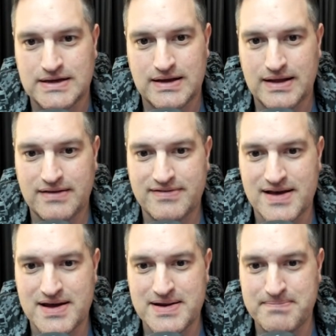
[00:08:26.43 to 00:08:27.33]
That's
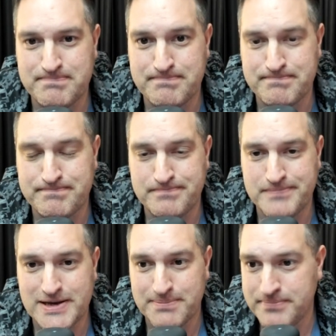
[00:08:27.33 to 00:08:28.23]
not it.
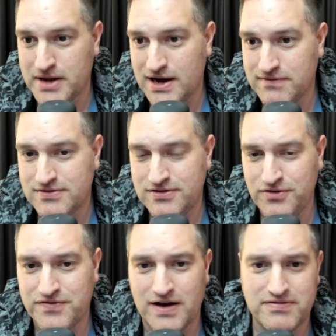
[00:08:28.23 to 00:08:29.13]
Yep, not even
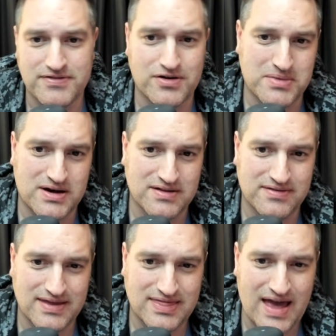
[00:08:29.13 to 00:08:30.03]
2 5-star
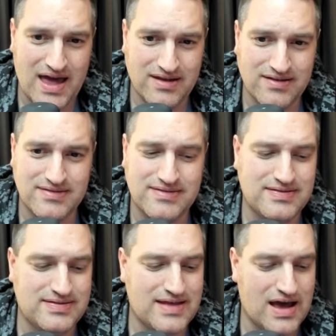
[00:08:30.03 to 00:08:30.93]
mods. That is
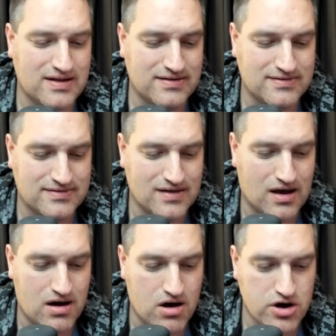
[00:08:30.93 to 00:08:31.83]

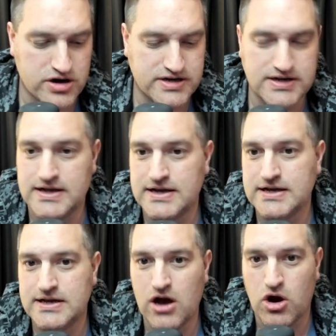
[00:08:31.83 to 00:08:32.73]
heart
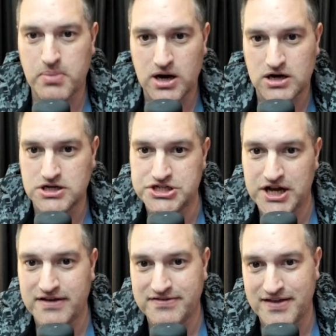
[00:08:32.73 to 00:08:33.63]
garbage,
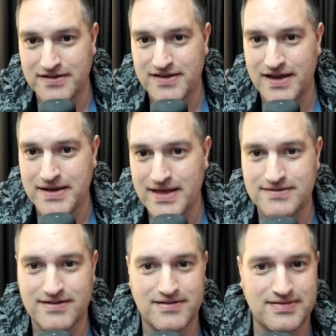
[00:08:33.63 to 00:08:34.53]
as they say.
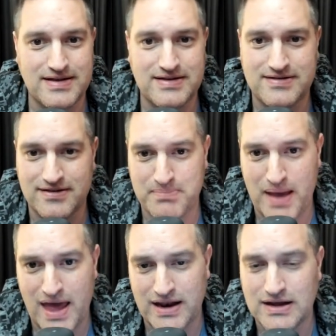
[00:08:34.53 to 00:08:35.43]
It's just
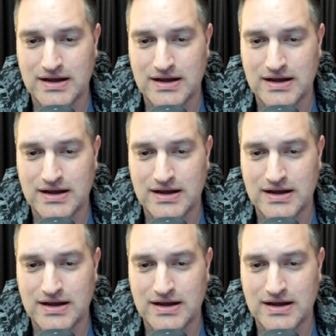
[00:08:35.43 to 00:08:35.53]
bad.